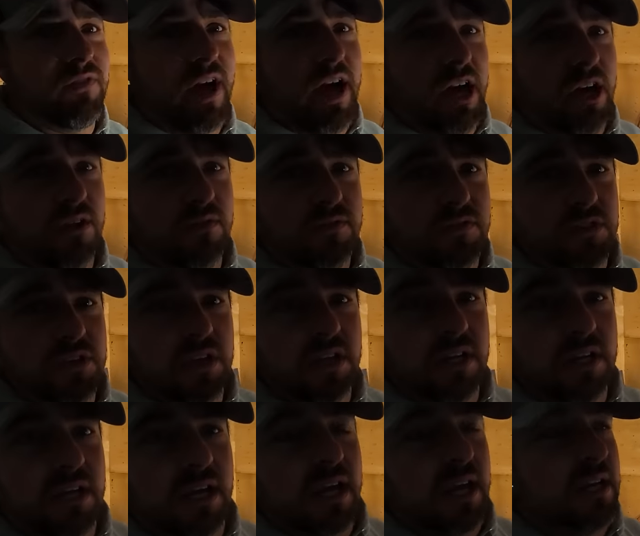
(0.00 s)
valves
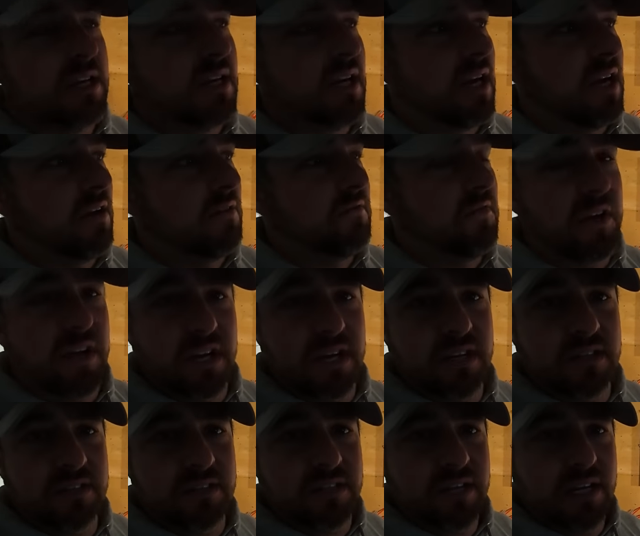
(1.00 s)
and uh,
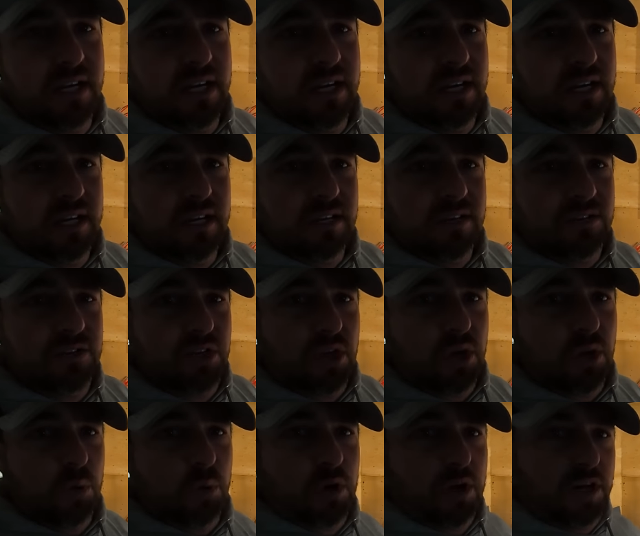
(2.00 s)
fittings.
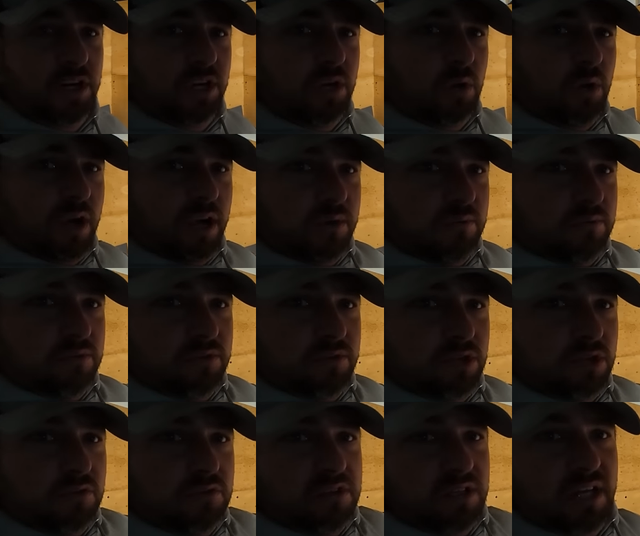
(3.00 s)
So we're gonna go ahead
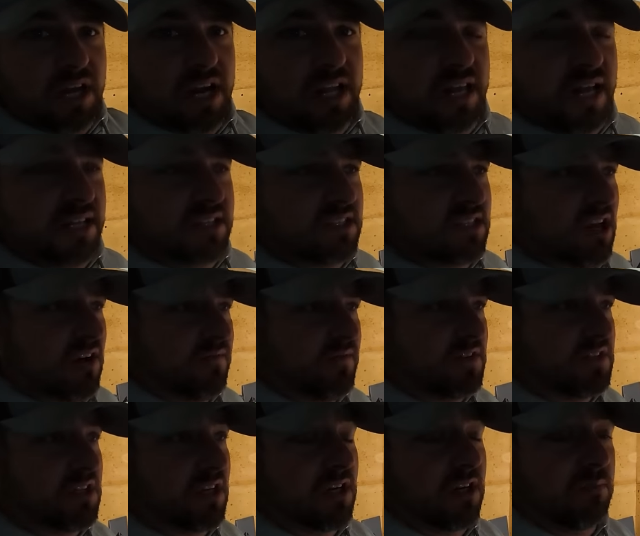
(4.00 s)
and use a lot of that stuff instead